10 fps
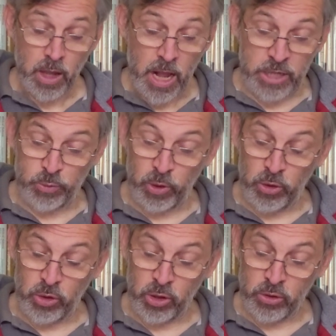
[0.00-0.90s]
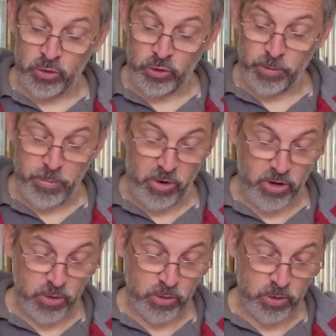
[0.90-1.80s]
As we look on to the
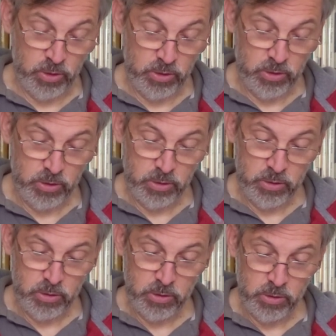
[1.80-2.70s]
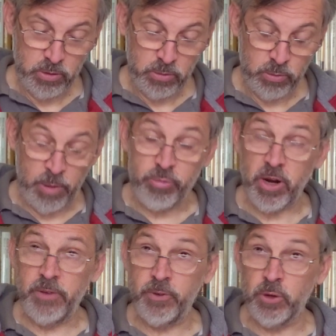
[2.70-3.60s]
morrow, we
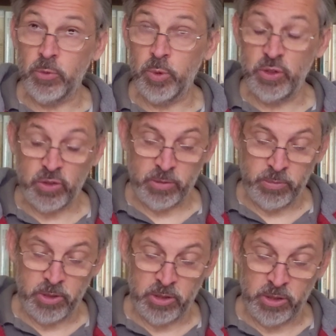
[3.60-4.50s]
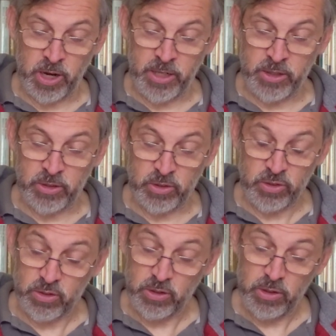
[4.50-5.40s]
pray for your wisdom and
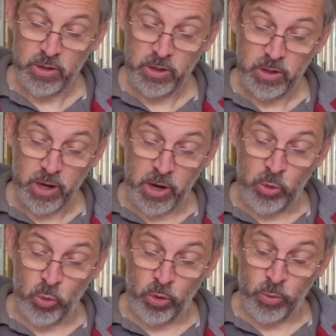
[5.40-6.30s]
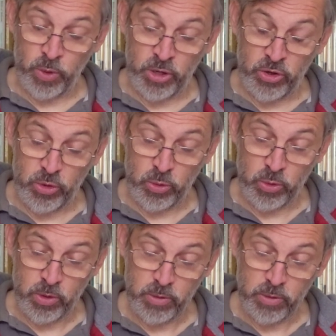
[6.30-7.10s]
guidance in all that we do.